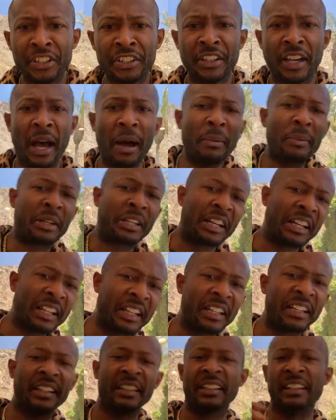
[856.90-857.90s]
I'm
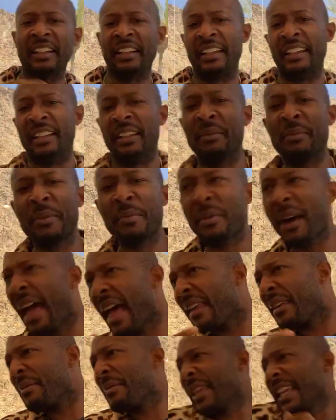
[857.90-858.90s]
good. What?
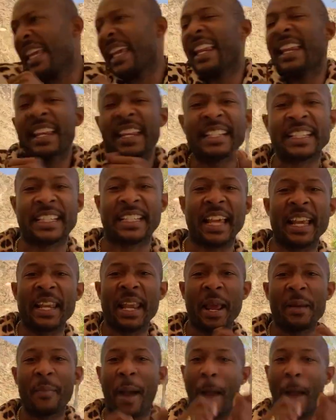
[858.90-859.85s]
Let me get this Sunday.